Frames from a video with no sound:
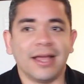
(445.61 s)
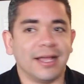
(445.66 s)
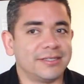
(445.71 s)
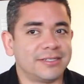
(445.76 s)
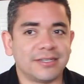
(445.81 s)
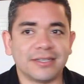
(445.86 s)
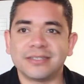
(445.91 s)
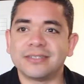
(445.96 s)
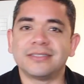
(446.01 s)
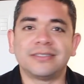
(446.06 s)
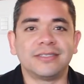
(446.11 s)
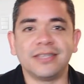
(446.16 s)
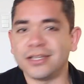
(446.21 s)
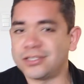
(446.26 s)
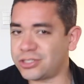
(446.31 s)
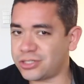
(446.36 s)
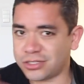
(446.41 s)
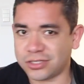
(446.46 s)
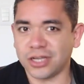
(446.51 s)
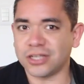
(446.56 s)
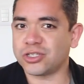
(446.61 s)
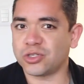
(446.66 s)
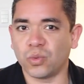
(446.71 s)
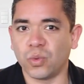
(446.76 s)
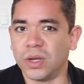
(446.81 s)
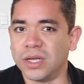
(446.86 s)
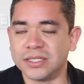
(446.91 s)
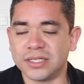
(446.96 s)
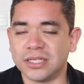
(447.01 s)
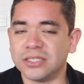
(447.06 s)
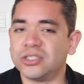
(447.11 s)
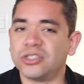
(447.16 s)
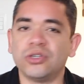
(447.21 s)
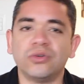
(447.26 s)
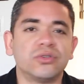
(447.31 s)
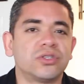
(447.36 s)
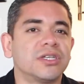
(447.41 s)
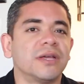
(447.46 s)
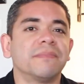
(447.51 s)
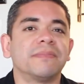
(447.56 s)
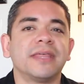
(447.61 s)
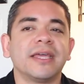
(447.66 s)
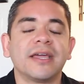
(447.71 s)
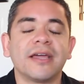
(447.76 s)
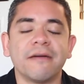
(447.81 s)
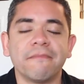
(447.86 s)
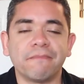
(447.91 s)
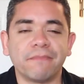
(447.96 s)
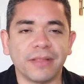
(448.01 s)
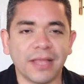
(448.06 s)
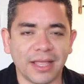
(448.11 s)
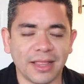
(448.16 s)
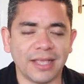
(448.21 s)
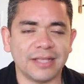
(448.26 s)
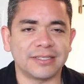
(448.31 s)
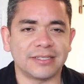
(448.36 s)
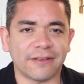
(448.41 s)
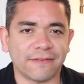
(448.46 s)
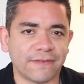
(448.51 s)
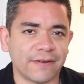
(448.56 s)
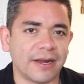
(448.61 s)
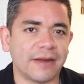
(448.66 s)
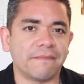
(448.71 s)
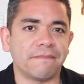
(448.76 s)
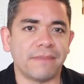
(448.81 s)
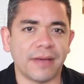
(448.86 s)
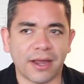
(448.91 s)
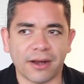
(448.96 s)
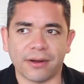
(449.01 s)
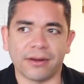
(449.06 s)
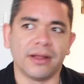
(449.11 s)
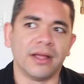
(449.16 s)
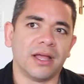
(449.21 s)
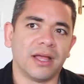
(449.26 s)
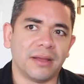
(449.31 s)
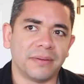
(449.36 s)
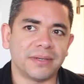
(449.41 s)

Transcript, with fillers: and just ditch TouchWiz and do something completely different and better.